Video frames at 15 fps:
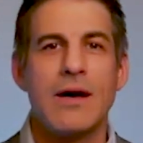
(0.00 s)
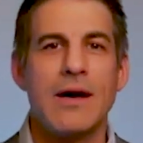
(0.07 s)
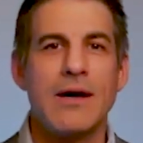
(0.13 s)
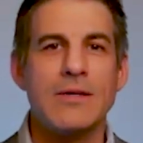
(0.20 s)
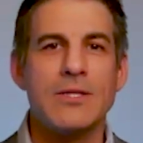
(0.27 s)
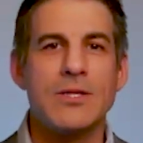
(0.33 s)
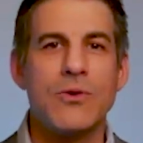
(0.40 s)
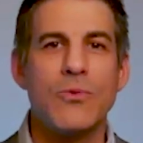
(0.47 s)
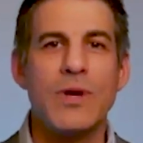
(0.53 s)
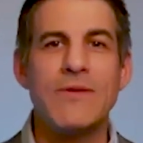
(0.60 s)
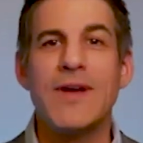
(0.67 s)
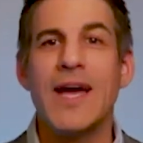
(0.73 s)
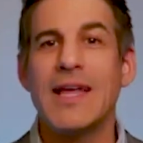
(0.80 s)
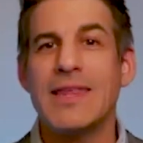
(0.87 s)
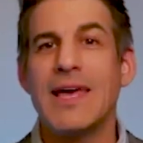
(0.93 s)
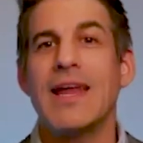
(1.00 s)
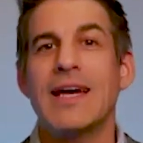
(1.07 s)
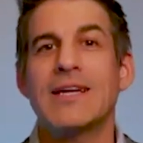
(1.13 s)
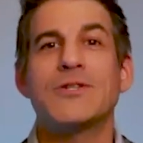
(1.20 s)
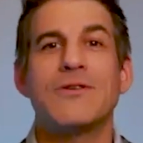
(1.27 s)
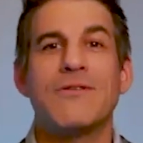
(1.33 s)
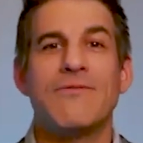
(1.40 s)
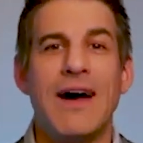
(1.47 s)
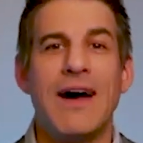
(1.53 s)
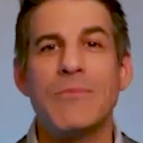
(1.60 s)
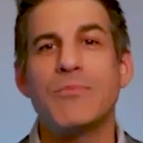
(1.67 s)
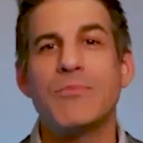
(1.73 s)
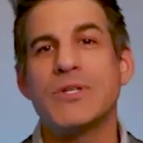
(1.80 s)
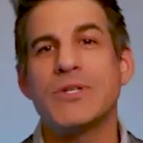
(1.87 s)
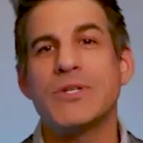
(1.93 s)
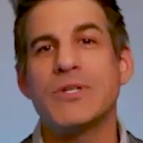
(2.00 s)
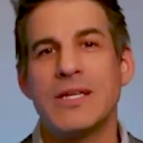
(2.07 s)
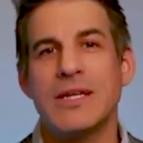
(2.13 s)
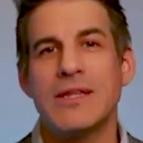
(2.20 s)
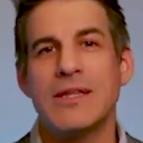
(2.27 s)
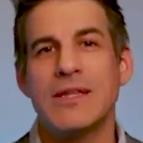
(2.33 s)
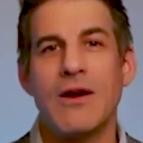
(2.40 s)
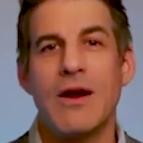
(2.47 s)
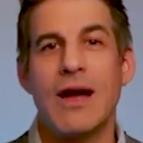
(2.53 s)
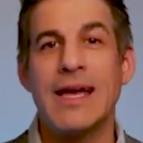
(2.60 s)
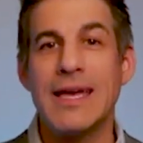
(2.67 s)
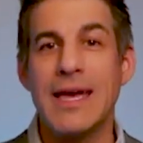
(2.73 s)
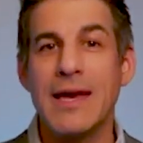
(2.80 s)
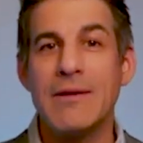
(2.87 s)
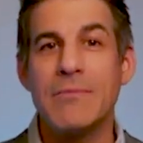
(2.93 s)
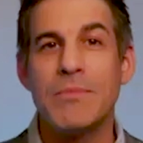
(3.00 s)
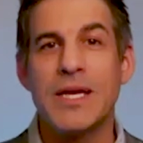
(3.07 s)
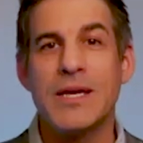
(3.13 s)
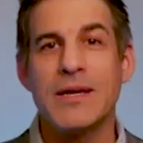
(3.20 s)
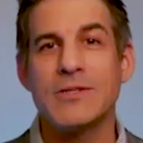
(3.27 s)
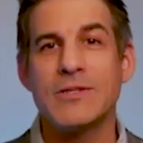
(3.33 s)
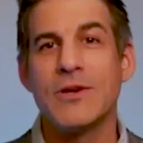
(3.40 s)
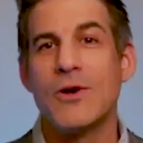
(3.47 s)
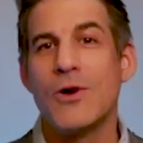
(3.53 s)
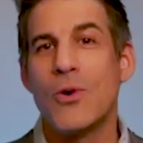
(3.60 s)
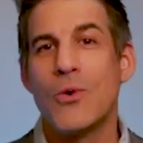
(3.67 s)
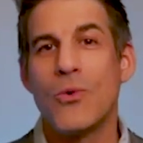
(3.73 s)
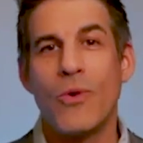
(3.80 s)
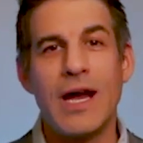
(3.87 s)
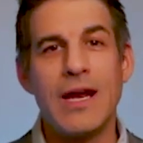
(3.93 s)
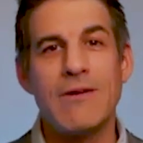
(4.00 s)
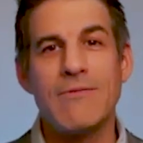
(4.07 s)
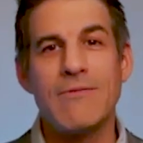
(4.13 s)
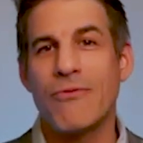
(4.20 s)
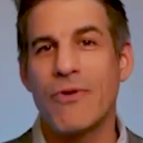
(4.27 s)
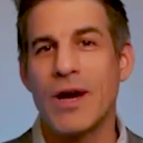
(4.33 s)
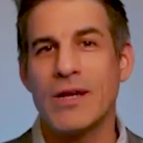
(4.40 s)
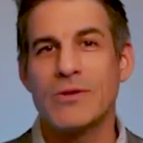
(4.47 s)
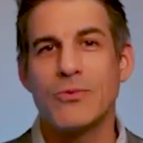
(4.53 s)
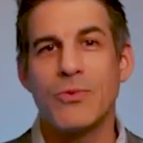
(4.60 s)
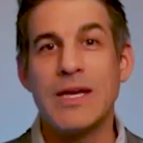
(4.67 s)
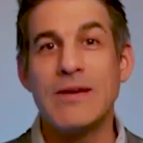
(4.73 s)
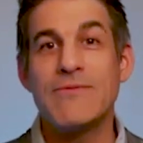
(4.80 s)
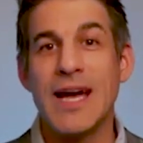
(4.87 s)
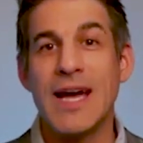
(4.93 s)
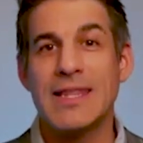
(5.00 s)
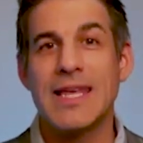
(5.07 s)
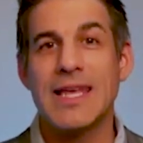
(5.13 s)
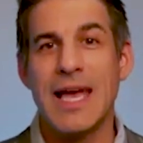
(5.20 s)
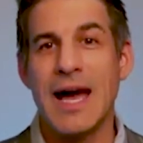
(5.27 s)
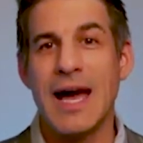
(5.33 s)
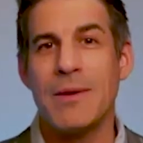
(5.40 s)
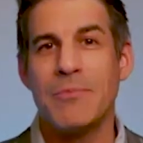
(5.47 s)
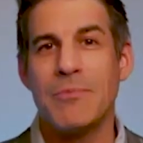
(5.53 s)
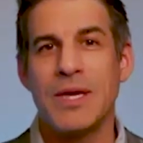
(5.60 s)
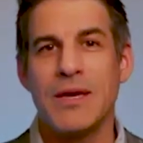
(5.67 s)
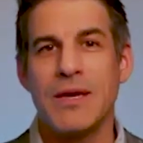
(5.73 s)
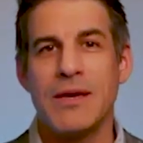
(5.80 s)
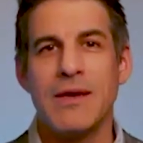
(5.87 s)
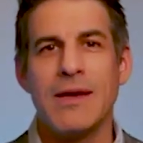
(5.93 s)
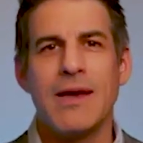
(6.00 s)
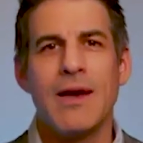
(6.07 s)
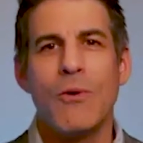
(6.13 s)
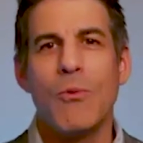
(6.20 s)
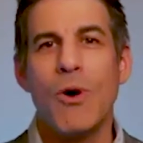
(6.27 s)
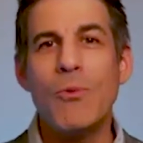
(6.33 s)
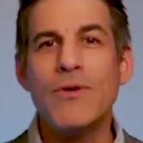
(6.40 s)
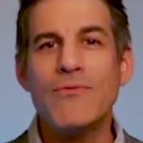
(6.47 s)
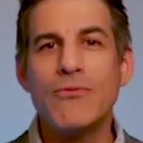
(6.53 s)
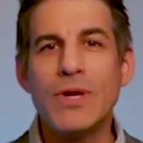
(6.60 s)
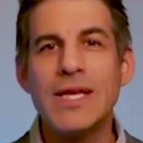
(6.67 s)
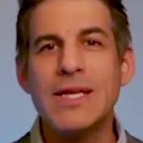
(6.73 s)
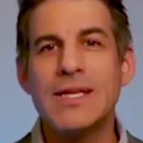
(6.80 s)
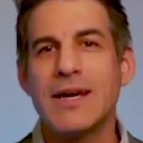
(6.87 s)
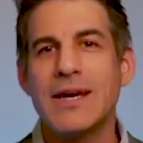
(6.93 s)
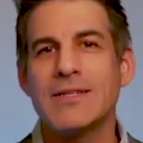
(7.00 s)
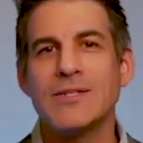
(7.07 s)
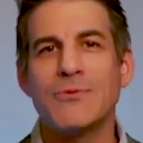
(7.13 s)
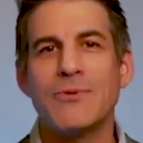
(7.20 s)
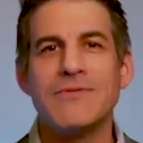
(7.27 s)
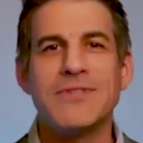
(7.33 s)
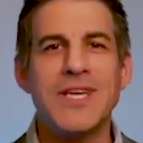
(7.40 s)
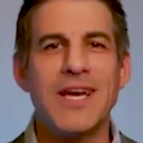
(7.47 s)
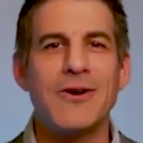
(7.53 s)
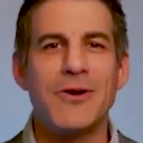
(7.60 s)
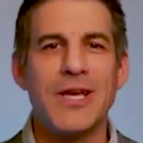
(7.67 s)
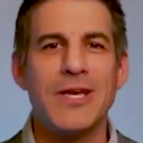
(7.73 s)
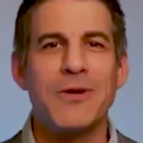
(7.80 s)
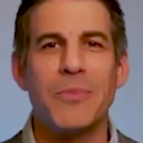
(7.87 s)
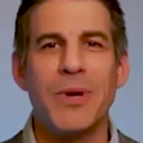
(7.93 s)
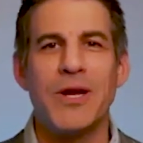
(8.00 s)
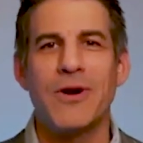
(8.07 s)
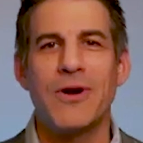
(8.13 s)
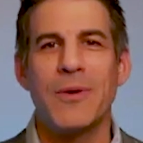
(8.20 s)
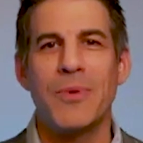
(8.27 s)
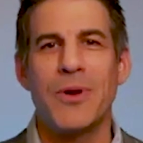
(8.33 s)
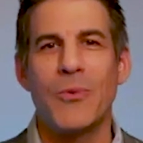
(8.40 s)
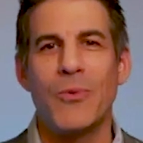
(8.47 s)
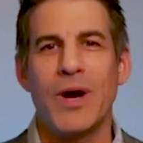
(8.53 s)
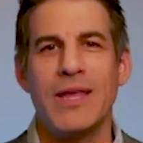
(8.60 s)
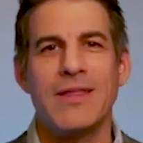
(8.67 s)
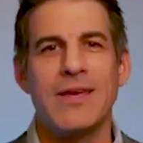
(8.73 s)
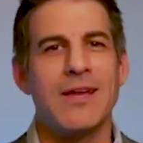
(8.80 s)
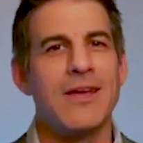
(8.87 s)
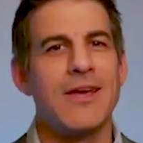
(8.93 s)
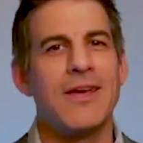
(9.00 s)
So we've got that extra 5% in there, again, because right up front, we've got the IP. What we've really done is we've set our incubator up in a way that